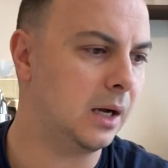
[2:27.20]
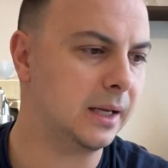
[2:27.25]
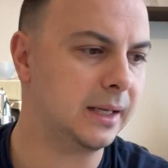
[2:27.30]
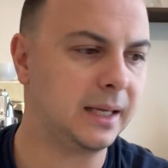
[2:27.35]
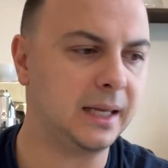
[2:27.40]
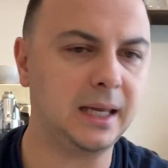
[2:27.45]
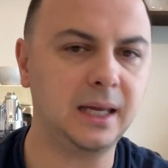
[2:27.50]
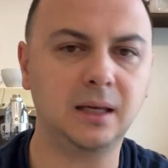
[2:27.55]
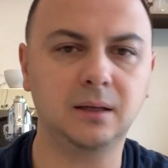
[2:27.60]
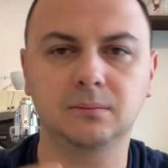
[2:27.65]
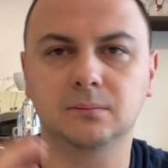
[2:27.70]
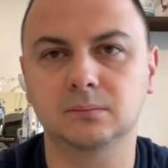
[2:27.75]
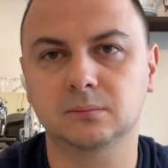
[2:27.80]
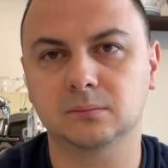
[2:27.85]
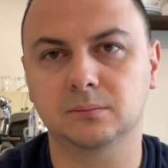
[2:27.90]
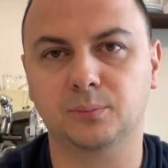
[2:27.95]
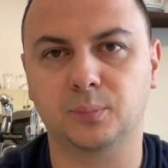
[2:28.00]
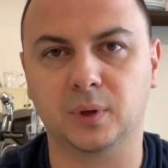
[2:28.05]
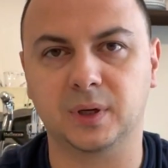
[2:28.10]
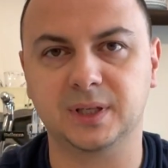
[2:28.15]
Heat,
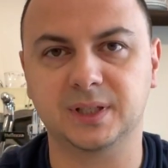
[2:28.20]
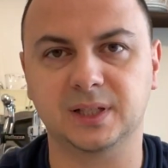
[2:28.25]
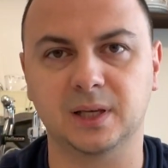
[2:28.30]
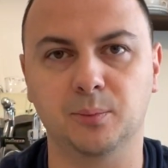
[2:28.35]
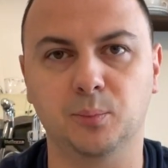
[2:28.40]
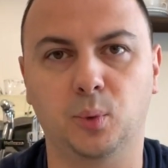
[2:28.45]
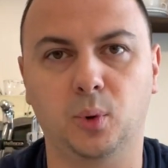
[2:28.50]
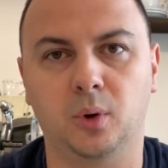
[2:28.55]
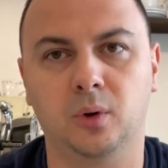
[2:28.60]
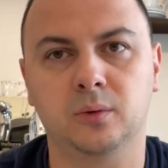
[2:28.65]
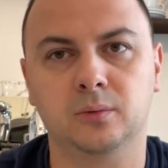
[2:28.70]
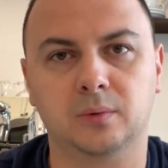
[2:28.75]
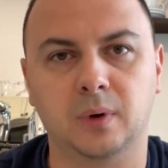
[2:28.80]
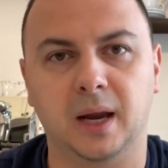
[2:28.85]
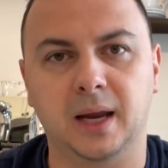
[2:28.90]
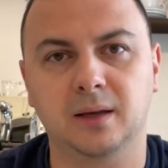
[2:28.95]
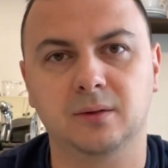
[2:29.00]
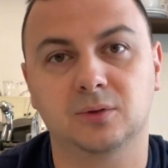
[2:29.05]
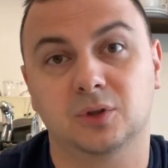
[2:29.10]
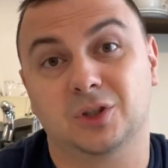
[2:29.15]
pretty simple,
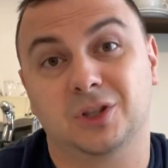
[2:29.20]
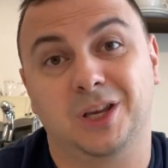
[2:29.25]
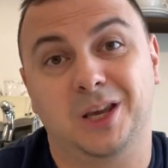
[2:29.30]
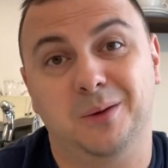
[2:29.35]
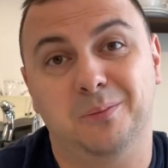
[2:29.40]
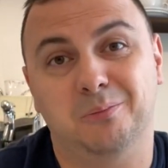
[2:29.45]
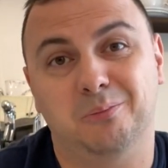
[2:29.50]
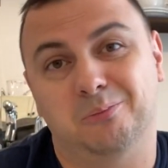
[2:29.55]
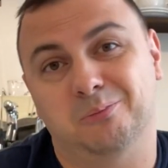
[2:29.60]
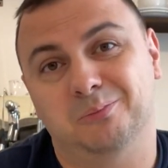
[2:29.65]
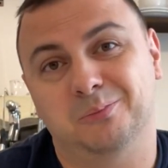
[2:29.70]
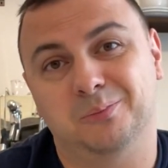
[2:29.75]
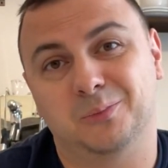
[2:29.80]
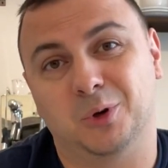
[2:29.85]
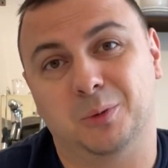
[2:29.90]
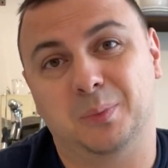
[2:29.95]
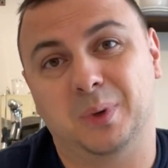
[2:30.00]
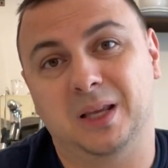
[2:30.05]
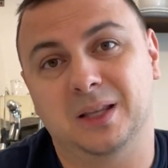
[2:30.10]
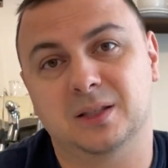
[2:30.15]
right? Just keep your
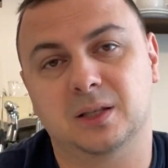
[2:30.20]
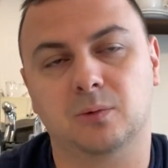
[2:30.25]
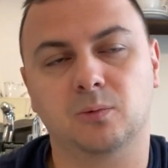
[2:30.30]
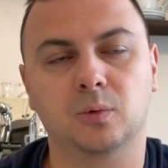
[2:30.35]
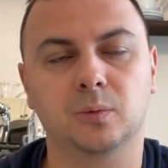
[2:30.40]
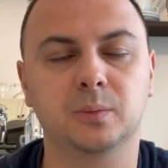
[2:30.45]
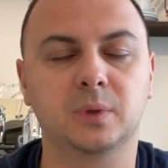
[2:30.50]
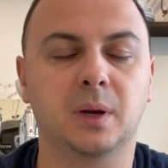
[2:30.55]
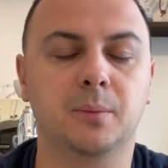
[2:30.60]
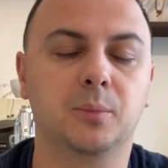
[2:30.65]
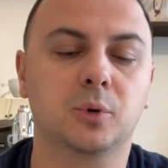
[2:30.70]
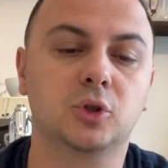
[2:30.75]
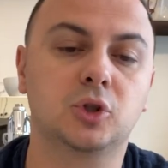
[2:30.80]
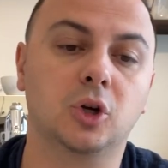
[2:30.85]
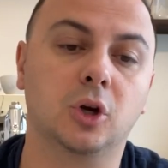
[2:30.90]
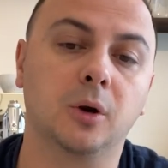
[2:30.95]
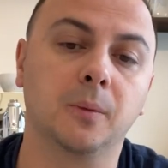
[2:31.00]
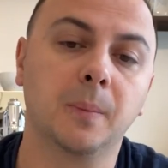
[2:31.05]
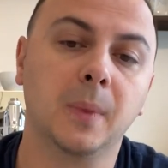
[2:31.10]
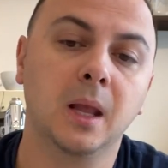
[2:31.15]
beans at room
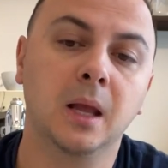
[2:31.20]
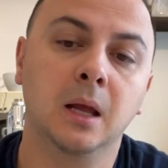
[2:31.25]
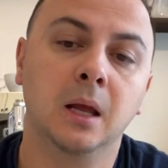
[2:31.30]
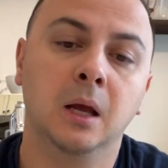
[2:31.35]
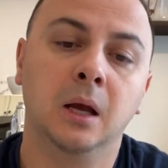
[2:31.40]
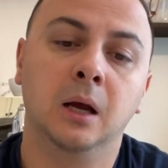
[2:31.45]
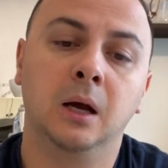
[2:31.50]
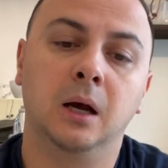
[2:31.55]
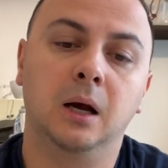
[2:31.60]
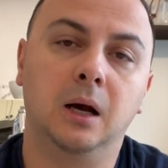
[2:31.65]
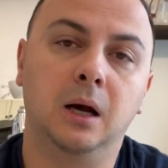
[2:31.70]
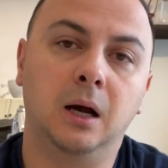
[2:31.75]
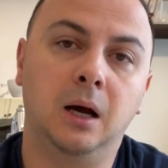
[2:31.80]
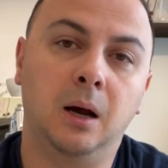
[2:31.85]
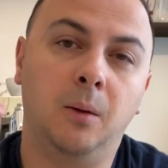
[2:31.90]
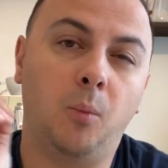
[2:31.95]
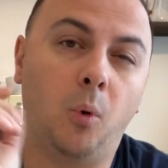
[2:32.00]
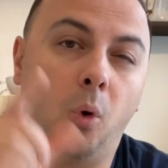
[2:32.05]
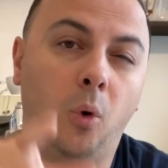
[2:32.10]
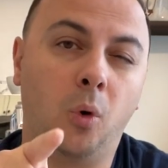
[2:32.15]
temperature,
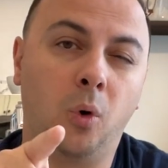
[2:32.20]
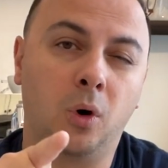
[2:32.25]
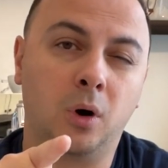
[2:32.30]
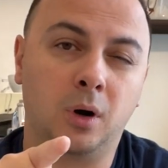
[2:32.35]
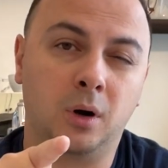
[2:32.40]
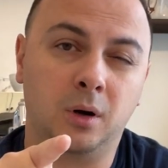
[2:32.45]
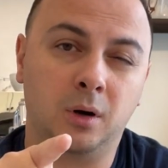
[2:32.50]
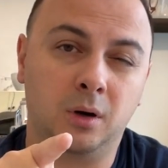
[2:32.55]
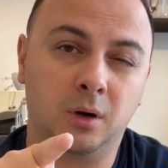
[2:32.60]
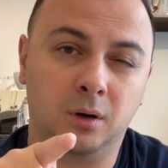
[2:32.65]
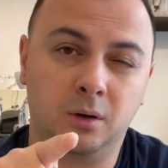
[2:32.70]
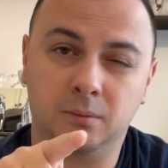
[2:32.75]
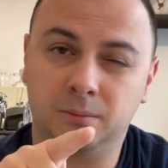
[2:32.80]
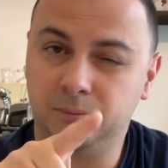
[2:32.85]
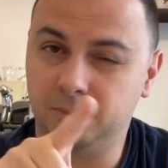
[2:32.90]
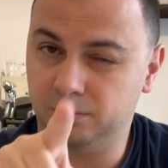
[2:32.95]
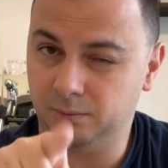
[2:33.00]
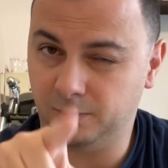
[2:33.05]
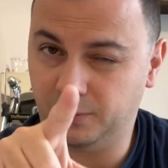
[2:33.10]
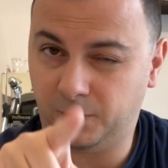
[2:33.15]
or
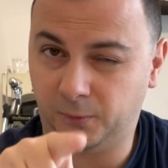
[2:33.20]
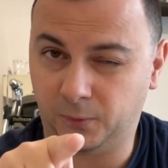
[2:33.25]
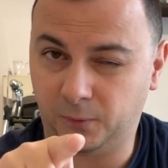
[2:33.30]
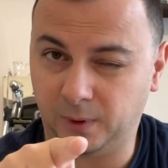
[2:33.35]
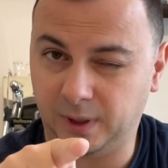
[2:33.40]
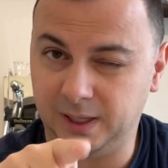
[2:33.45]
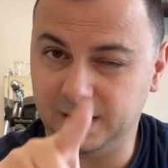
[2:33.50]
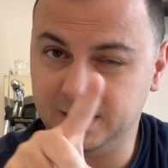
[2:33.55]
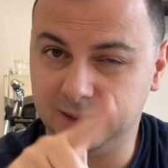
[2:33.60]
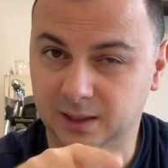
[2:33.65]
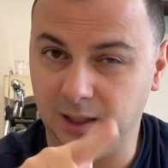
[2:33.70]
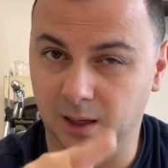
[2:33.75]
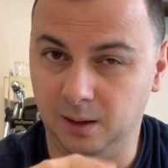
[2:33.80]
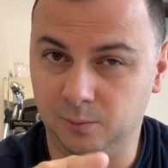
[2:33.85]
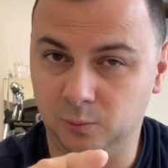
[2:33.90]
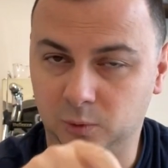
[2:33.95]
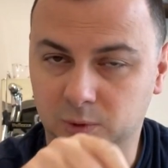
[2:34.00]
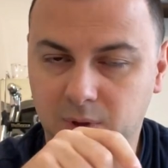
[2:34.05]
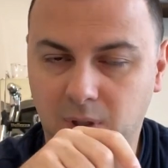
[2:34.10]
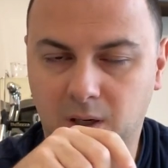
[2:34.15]
freeze them.
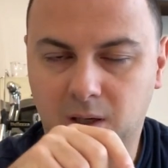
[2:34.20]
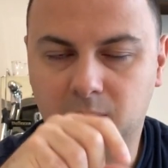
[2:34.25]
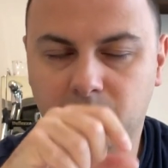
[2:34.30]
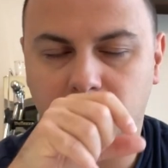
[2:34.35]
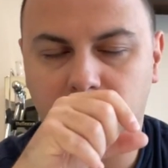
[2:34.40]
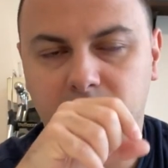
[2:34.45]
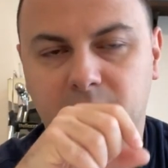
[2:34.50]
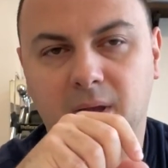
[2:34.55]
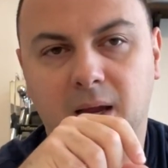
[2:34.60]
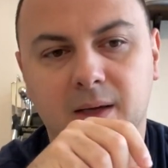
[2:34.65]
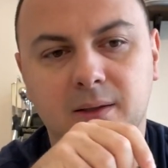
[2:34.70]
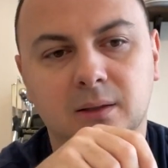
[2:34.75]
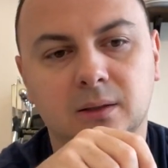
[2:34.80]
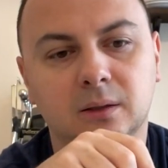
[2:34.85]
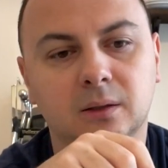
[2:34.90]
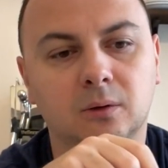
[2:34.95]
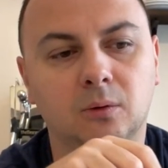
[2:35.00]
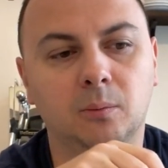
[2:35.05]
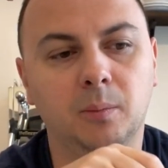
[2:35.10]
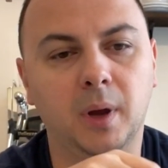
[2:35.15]
We'll talk about that in a
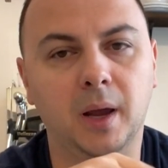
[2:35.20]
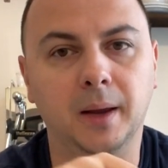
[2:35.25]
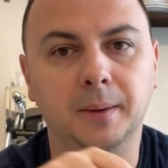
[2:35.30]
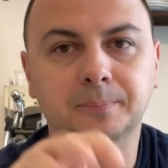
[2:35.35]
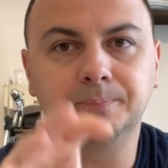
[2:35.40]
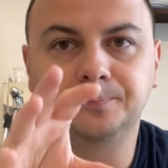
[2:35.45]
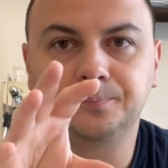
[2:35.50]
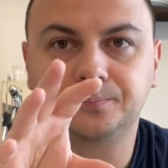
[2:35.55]
little bit.